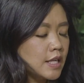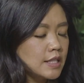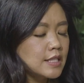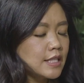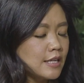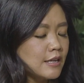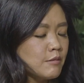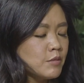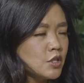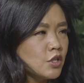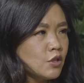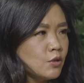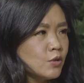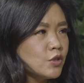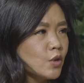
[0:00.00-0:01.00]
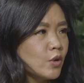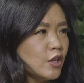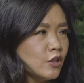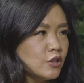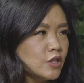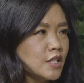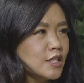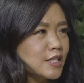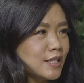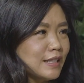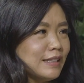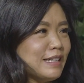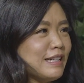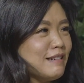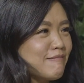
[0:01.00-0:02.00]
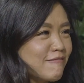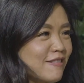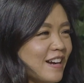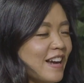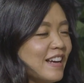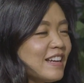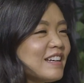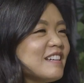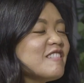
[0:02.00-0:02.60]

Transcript: next to him too, so he'll just sleep, right?